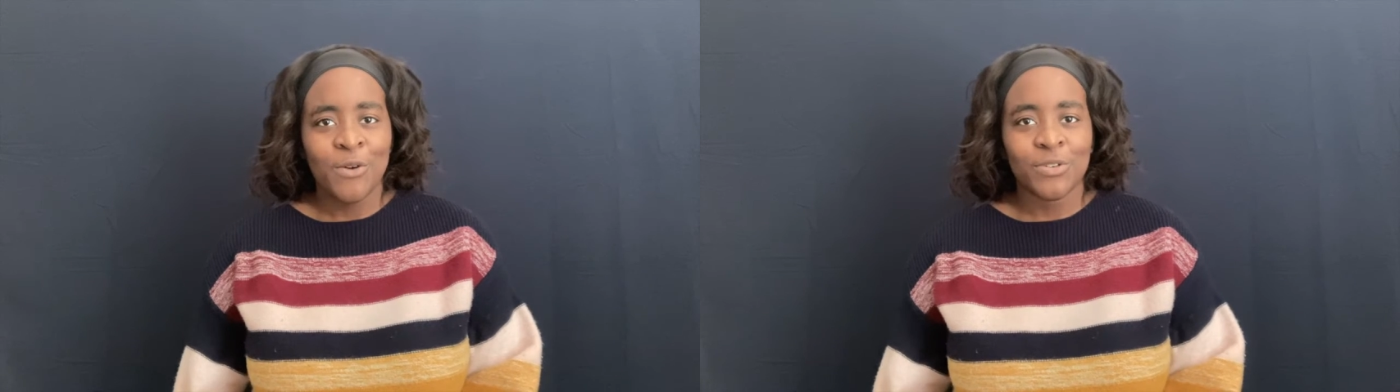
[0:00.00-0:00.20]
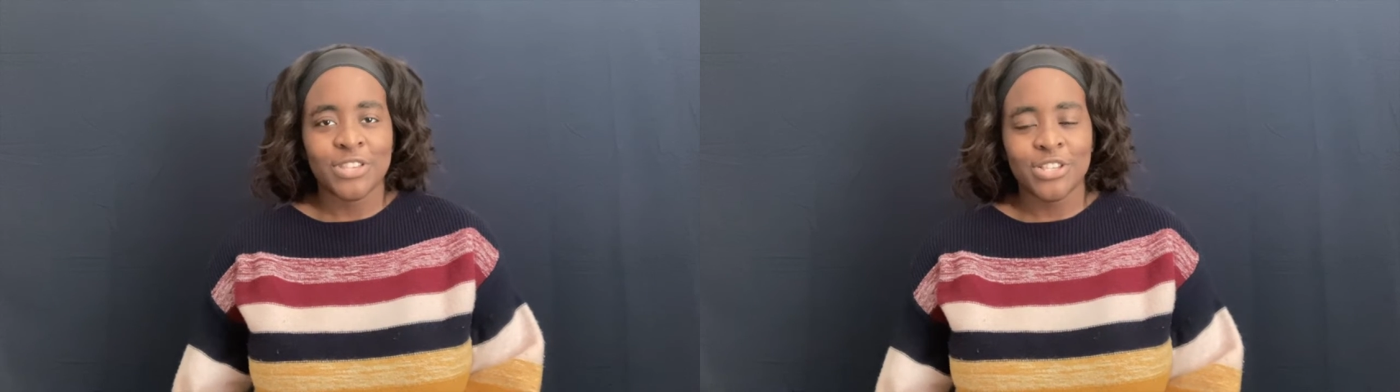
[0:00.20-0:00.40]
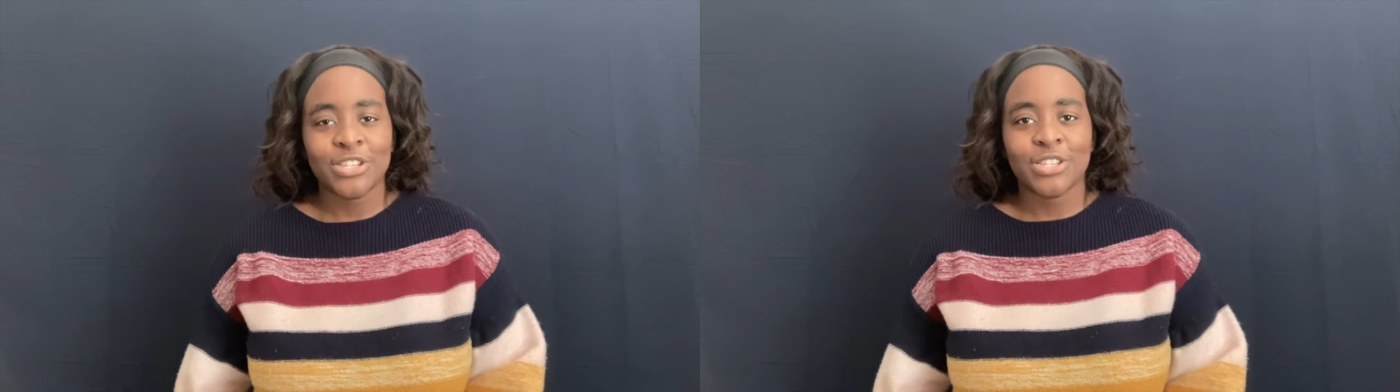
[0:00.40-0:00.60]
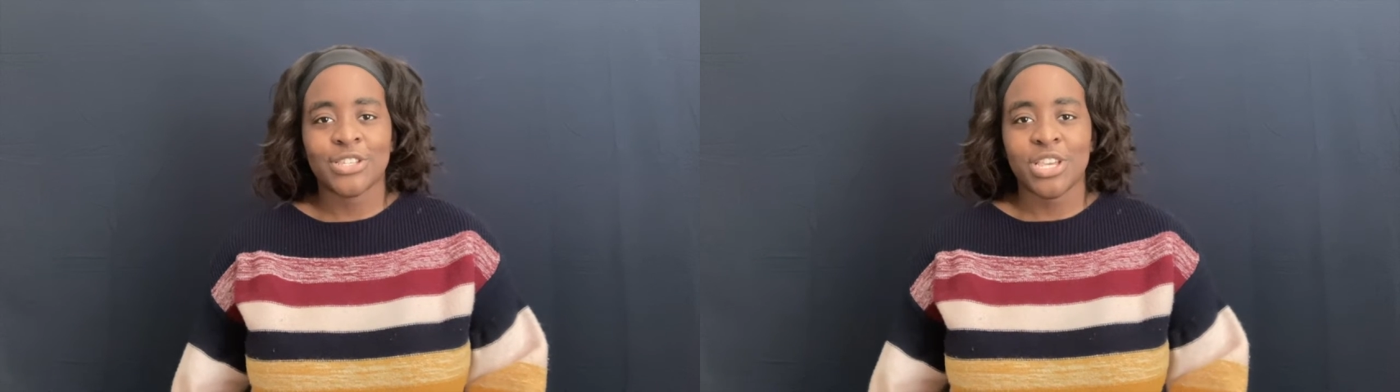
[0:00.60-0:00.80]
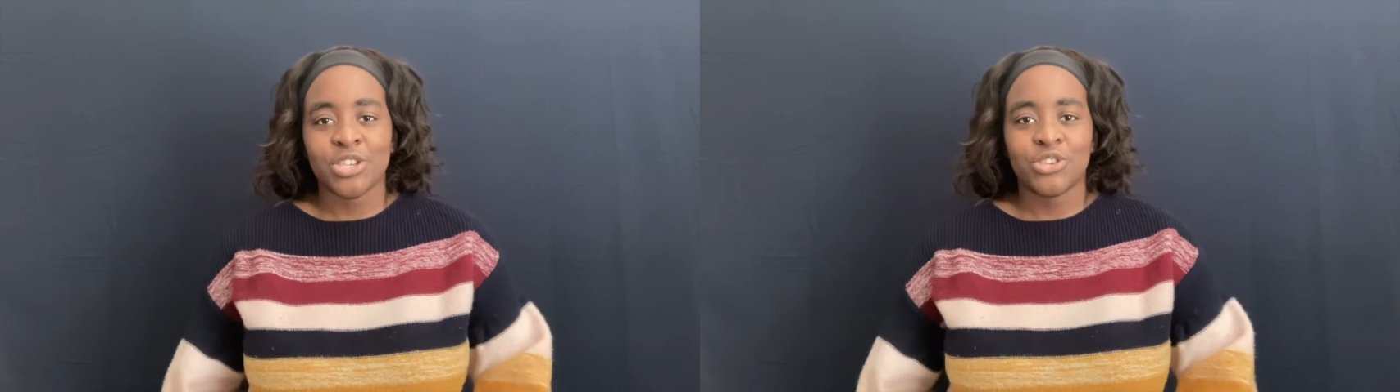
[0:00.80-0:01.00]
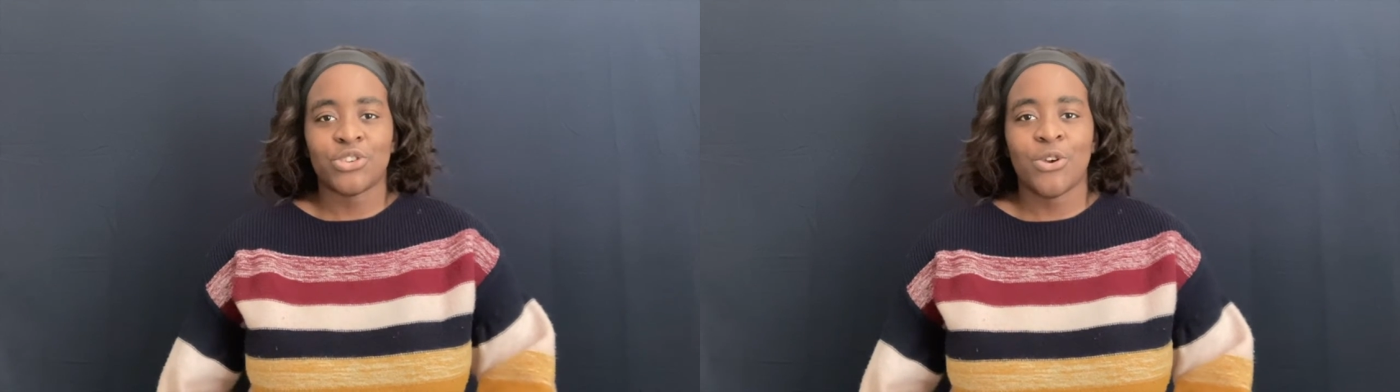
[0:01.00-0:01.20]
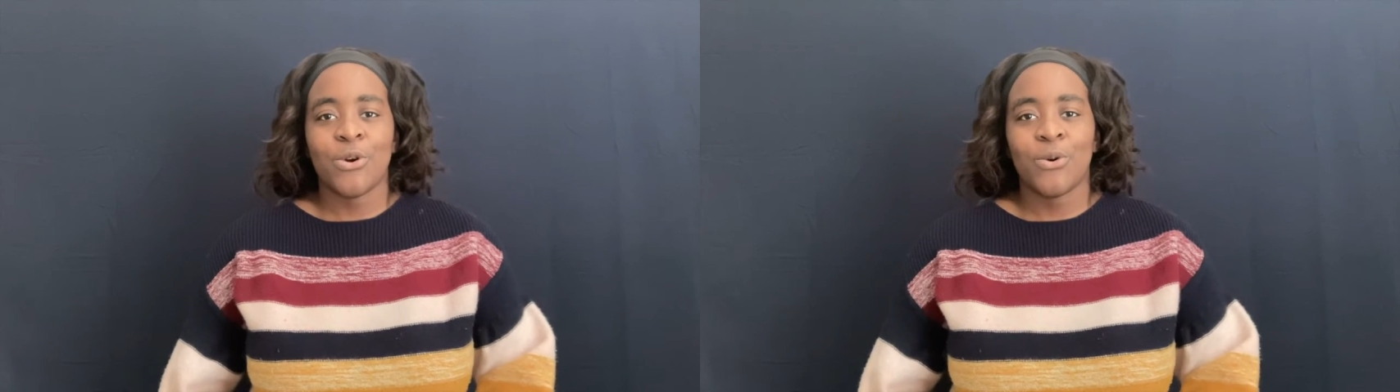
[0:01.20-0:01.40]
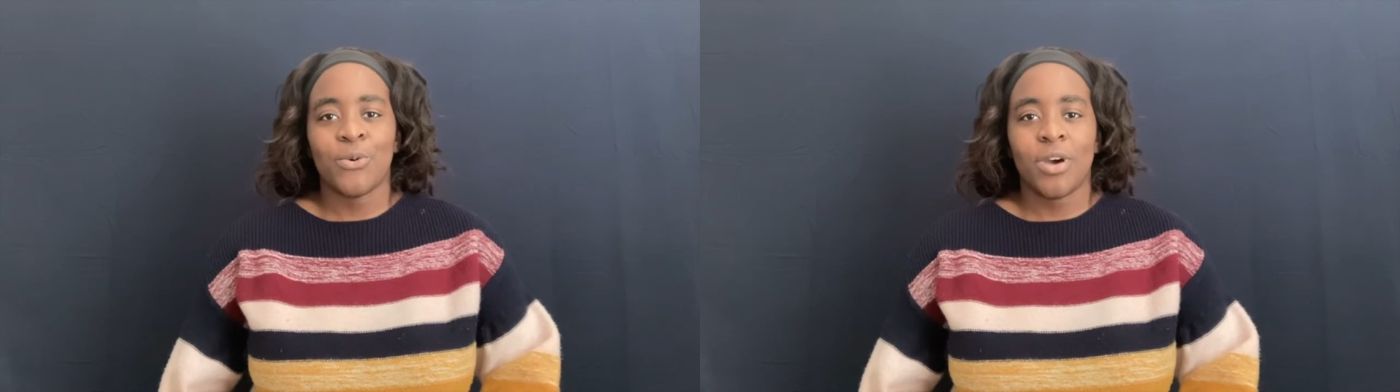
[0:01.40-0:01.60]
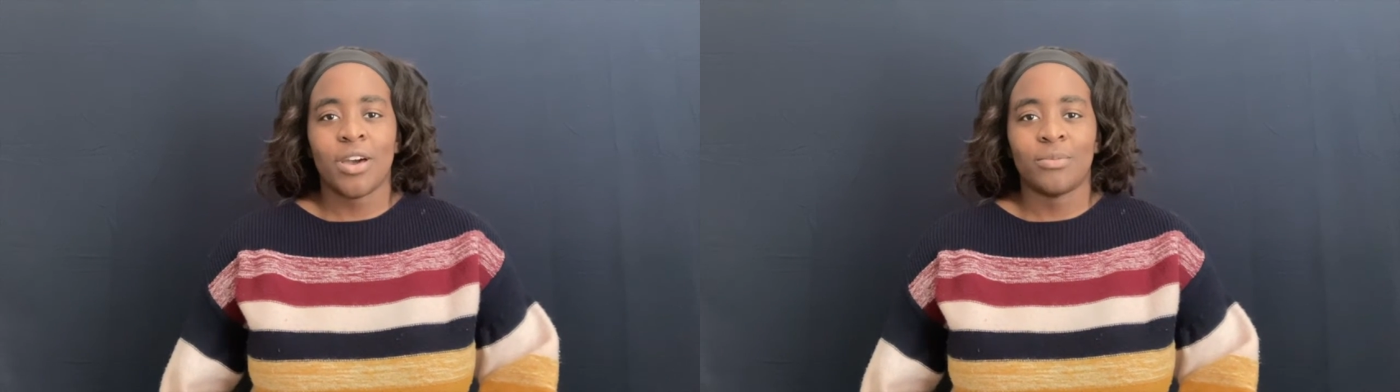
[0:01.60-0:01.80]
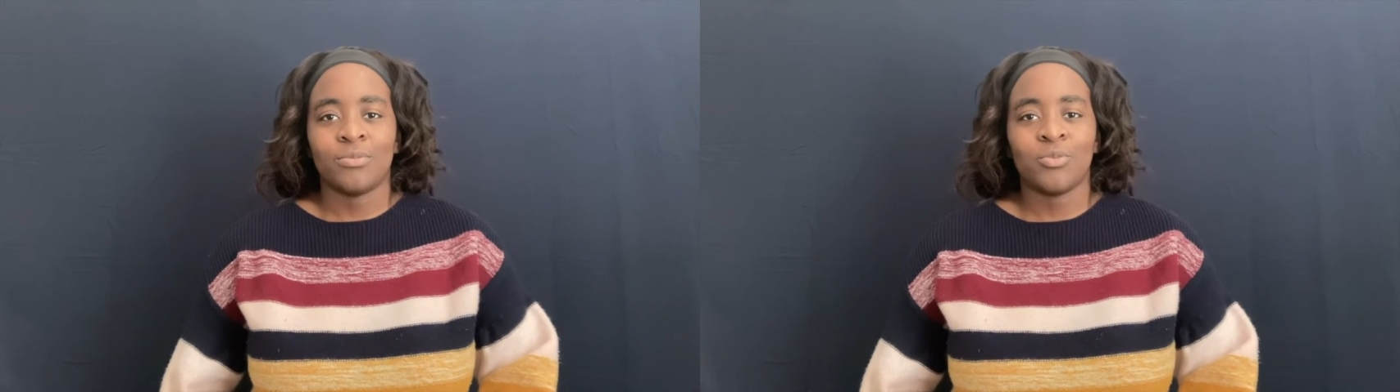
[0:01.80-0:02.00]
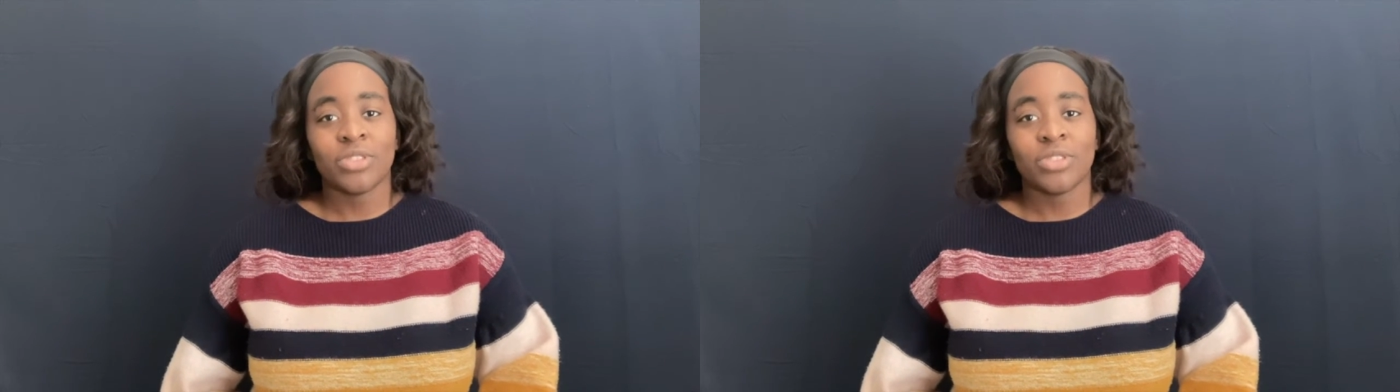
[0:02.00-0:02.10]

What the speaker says: With such an intense show,